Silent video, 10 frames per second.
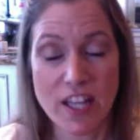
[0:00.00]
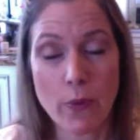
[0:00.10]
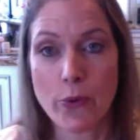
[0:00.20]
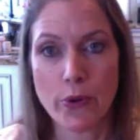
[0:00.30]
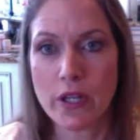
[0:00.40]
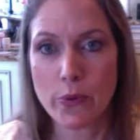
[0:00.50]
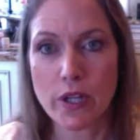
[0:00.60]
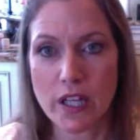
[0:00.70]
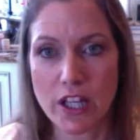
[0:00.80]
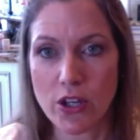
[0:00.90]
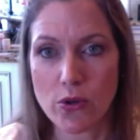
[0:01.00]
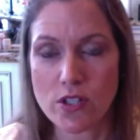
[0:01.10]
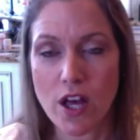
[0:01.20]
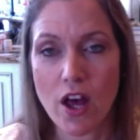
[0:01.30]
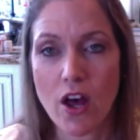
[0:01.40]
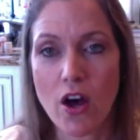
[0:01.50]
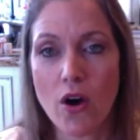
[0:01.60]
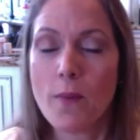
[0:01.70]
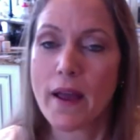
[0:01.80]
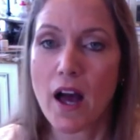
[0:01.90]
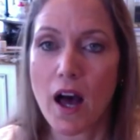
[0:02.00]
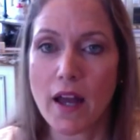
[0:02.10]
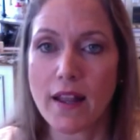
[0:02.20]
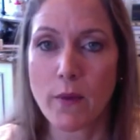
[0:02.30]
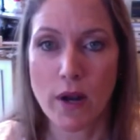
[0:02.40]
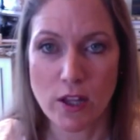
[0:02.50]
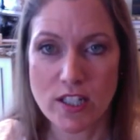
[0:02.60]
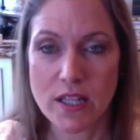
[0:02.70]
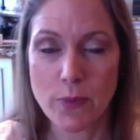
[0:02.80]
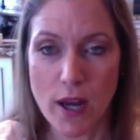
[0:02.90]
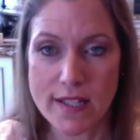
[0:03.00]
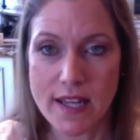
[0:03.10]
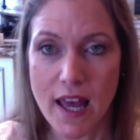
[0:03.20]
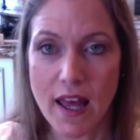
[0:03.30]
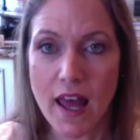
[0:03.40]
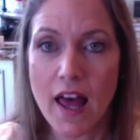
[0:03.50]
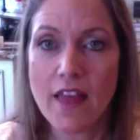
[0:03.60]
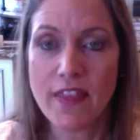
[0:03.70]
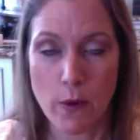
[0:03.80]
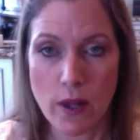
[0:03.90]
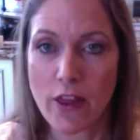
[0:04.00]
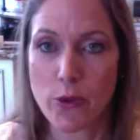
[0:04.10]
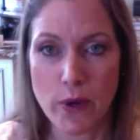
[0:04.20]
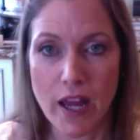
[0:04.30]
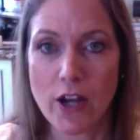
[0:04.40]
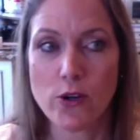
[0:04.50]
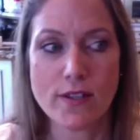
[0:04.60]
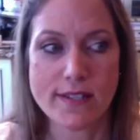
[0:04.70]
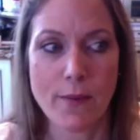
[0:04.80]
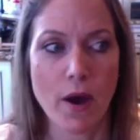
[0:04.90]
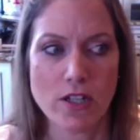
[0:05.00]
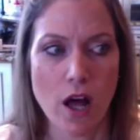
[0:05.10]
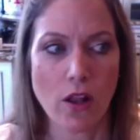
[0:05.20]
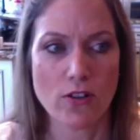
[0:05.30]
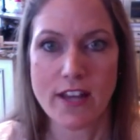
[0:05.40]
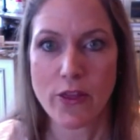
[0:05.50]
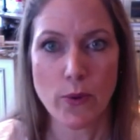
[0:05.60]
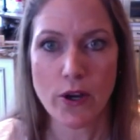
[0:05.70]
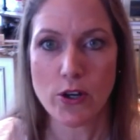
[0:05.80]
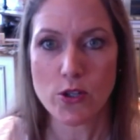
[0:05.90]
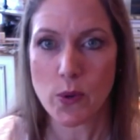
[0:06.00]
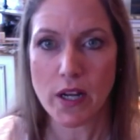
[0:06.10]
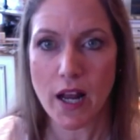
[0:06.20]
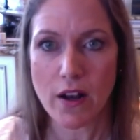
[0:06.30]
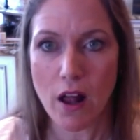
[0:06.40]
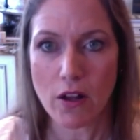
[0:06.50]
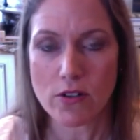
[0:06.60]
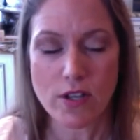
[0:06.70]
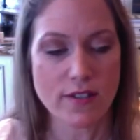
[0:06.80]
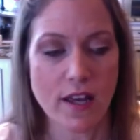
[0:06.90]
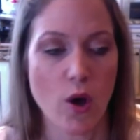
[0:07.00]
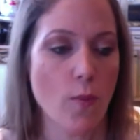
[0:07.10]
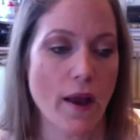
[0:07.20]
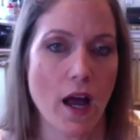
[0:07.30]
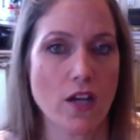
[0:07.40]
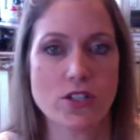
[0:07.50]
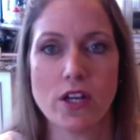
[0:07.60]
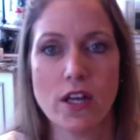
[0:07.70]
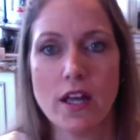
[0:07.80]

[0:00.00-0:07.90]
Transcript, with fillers: They were really really cute. Oh my god, like when I looked at the price tag, they were like 300 and some odd dollars, like $329. I was like, oh my gosh.